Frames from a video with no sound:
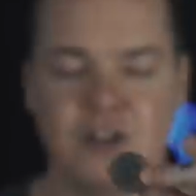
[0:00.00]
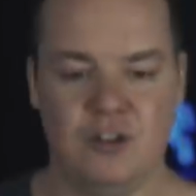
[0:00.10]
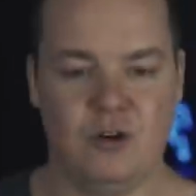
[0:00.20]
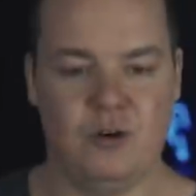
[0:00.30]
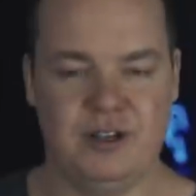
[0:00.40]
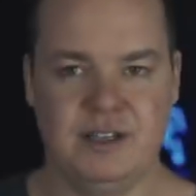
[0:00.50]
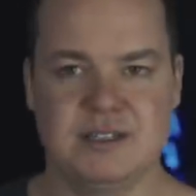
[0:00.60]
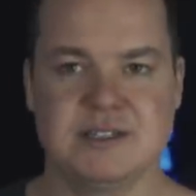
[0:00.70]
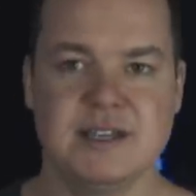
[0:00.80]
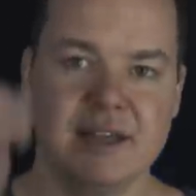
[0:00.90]
the
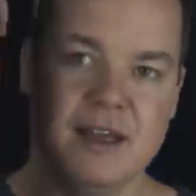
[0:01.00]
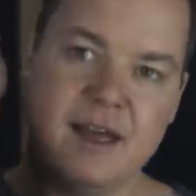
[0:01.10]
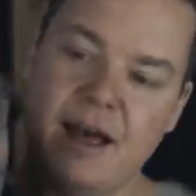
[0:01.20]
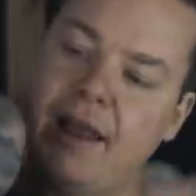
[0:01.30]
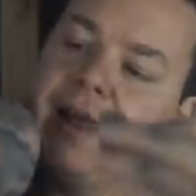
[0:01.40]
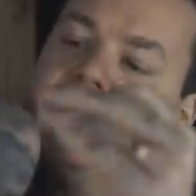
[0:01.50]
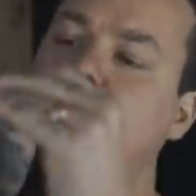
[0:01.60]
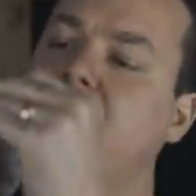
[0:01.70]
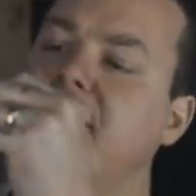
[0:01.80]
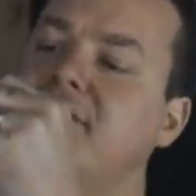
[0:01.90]
audience and I can
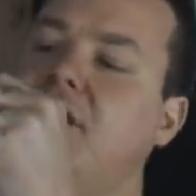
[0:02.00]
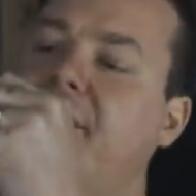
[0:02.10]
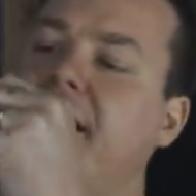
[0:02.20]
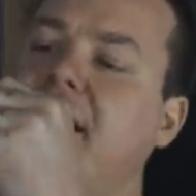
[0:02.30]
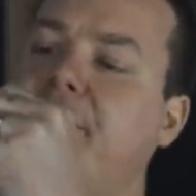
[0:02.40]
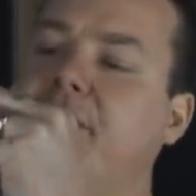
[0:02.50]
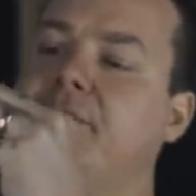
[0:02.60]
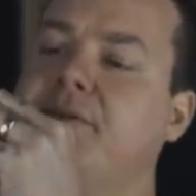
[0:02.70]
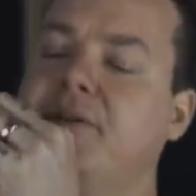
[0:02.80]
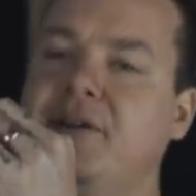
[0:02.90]
place it on my elbow,
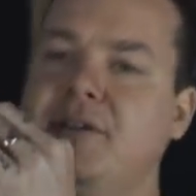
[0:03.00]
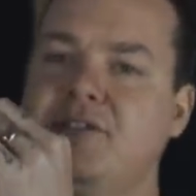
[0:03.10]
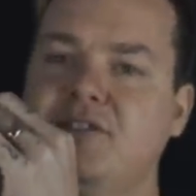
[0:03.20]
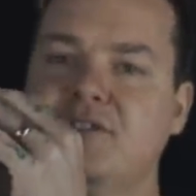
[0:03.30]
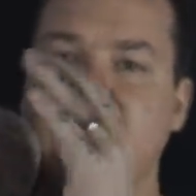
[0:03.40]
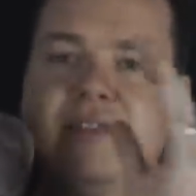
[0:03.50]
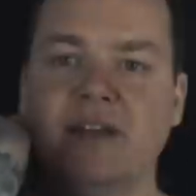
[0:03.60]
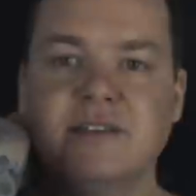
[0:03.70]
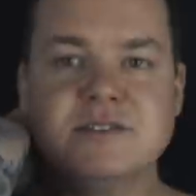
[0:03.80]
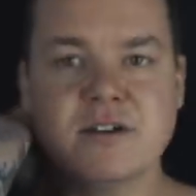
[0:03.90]
just like
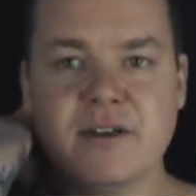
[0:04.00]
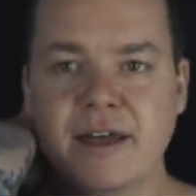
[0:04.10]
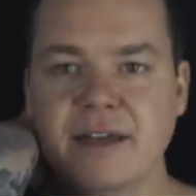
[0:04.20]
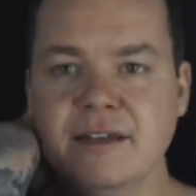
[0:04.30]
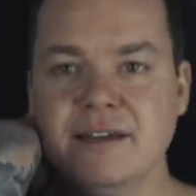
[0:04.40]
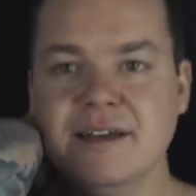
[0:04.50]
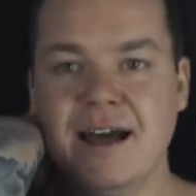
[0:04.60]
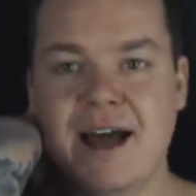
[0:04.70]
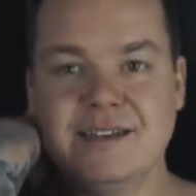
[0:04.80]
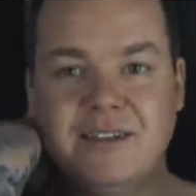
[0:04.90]
this, okay?
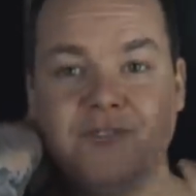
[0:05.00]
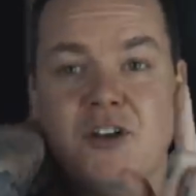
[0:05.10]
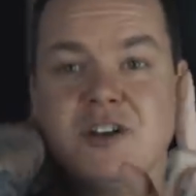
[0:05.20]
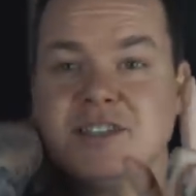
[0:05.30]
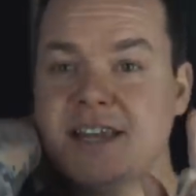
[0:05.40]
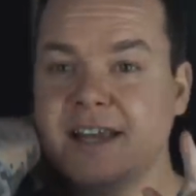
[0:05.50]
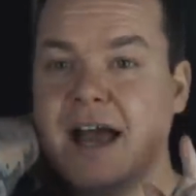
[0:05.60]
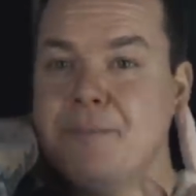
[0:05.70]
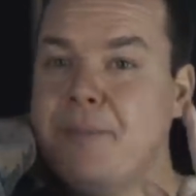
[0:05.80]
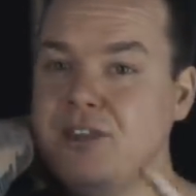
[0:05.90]
I'll say the first thing
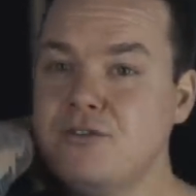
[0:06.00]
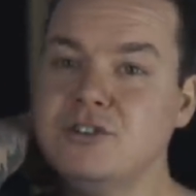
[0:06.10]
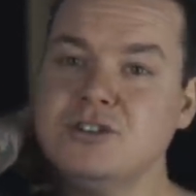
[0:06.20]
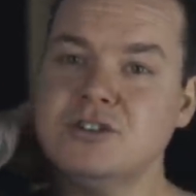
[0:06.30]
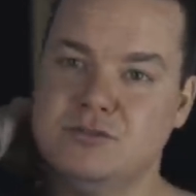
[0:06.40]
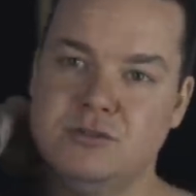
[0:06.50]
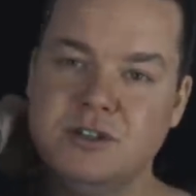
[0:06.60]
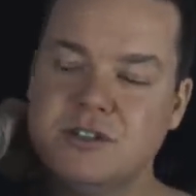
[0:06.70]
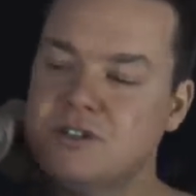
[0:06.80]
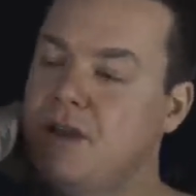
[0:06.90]
I bet you can do.
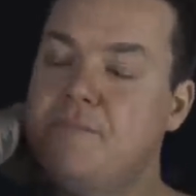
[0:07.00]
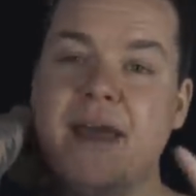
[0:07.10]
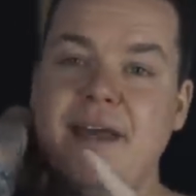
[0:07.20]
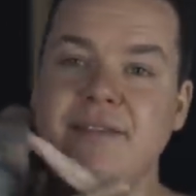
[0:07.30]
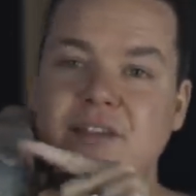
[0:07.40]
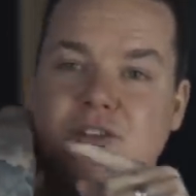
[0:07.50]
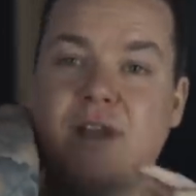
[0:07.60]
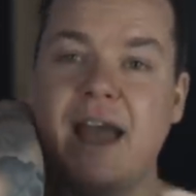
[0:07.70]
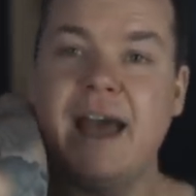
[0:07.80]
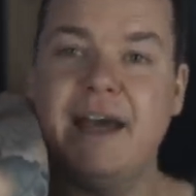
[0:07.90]
So I bet that you
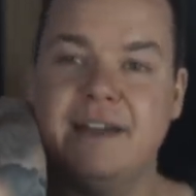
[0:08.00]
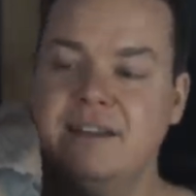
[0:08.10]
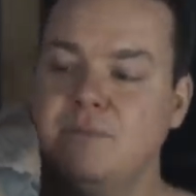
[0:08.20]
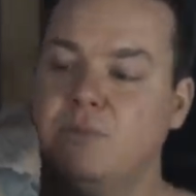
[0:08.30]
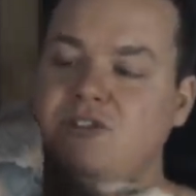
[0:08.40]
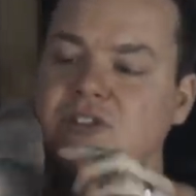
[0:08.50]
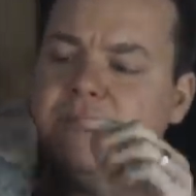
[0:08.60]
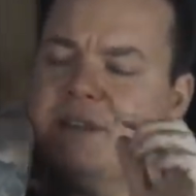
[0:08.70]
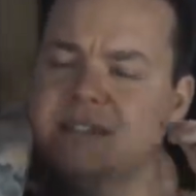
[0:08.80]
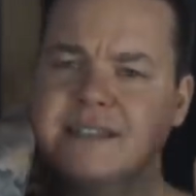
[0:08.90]
can, with just
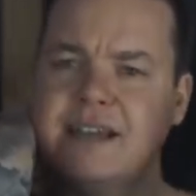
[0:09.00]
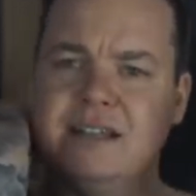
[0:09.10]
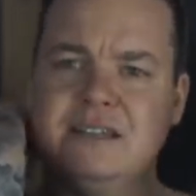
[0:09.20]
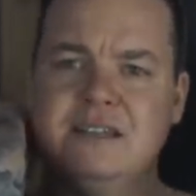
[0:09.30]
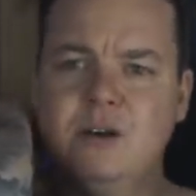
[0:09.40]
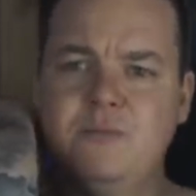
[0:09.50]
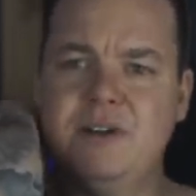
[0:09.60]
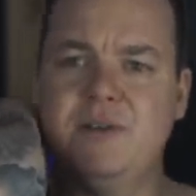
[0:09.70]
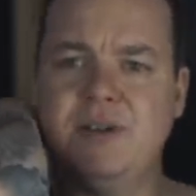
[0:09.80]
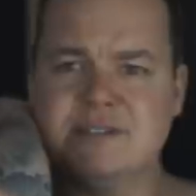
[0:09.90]
a bit of skill,
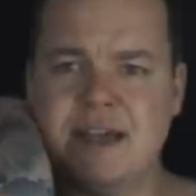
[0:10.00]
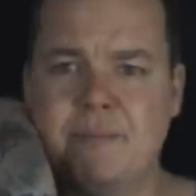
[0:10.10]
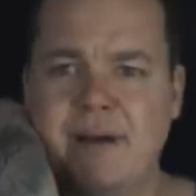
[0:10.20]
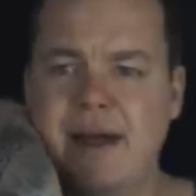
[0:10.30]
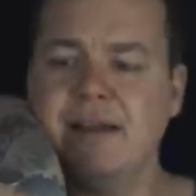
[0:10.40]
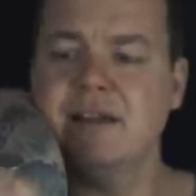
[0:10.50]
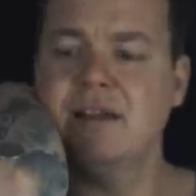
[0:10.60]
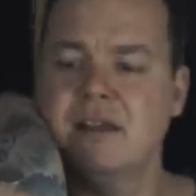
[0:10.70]
hopefully if I stand back,